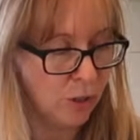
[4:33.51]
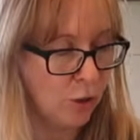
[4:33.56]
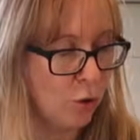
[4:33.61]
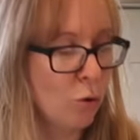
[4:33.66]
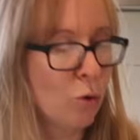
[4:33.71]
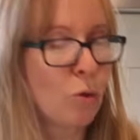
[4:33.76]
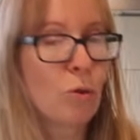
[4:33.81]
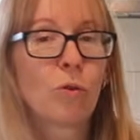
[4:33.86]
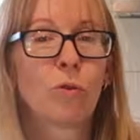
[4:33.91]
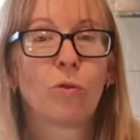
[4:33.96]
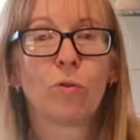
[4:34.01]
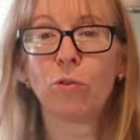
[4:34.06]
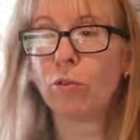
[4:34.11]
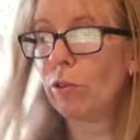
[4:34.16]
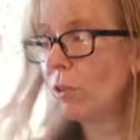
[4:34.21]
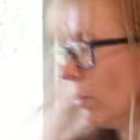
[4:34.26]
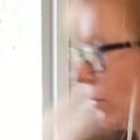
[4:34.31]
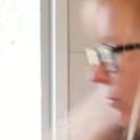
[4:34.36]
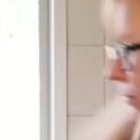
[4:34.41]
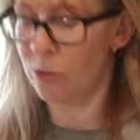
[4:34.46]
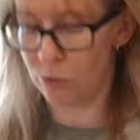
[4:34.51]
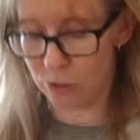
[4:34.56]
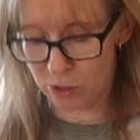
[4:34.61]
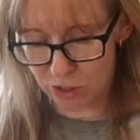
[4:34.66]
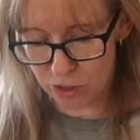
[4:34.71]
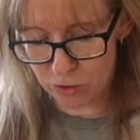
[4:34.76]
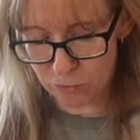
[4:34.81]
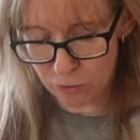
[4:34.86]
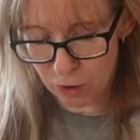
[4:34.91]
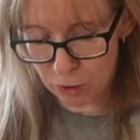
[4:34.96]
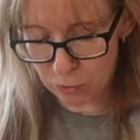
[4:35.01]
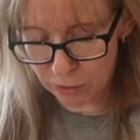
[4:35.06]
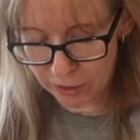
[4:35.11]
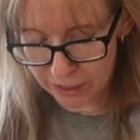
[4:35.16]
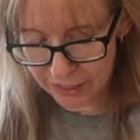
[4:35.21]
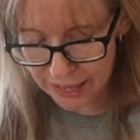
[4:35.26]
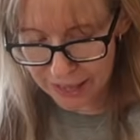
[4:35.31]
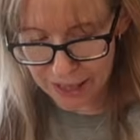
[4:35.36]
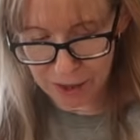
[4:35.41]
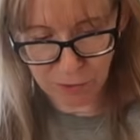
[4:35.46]
Your call. So I want to roll
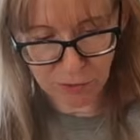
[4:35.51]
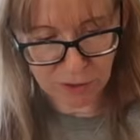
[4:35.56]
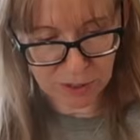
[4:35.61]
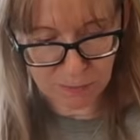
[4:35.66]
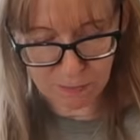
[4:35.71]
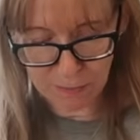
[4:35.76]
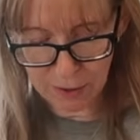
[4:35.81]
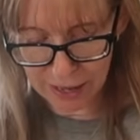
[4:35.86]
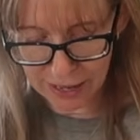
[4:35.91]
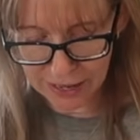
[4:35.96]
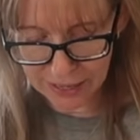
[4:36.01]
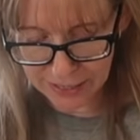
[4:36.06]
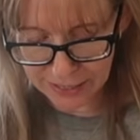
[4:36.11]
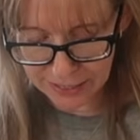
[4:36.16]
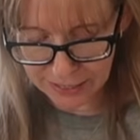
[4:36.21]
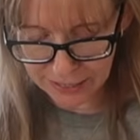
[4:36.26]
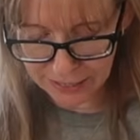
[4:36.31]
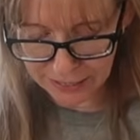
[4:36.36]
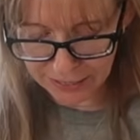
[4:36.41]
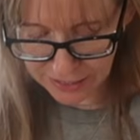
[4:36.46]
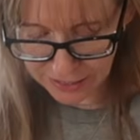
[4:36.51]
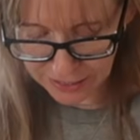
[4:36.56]
it out, but